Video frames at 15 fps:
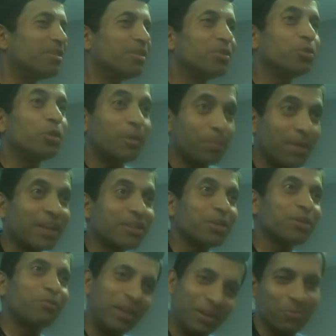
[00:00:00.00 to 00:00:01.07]
So it makes
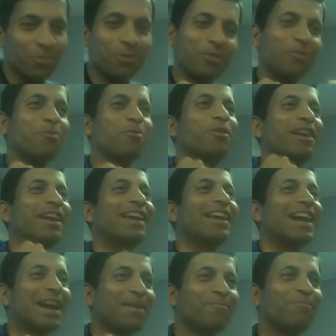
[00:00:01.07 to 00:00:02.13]
us feel, okay,
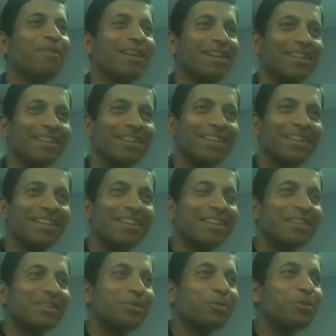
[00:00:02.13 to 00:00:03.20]
I'm fine.
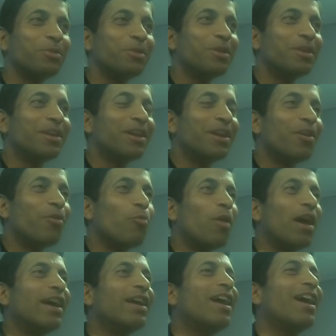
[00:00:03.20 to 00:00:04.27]
So
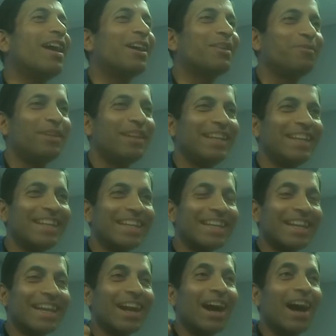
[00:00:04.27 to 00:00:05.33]
why are we
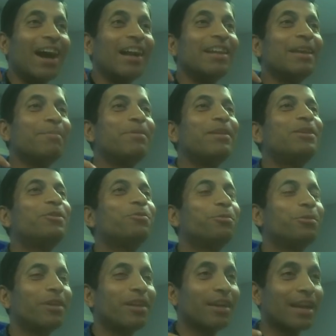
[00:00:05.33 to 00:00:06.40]
unable
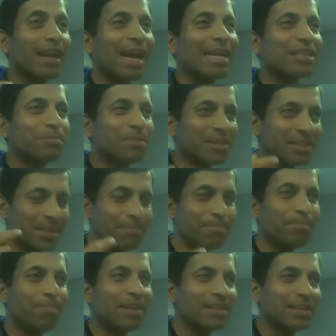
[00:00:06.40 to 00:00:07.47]
to grasp the
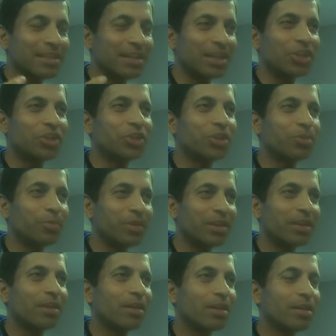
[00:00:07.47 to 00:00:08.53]
simplest nature
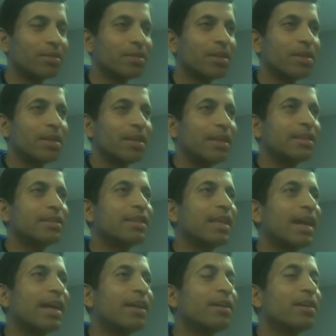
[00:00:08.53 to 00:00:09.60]
within us is
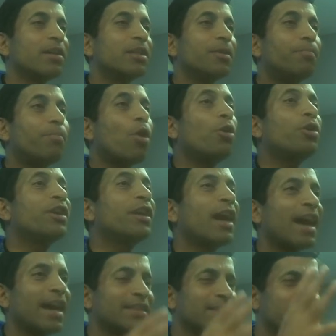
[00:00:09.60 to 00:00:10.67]
that the body
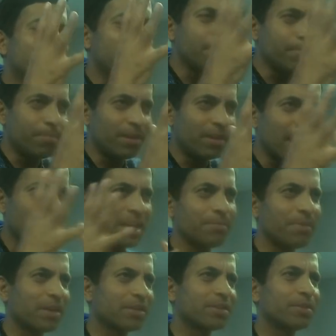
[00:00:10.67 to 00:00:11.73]
has a simple
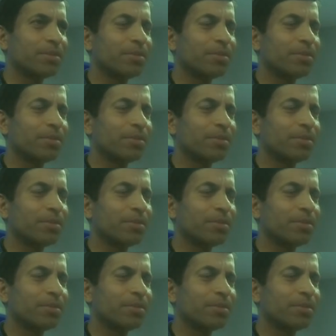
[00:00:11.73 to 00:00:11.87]
dynamics.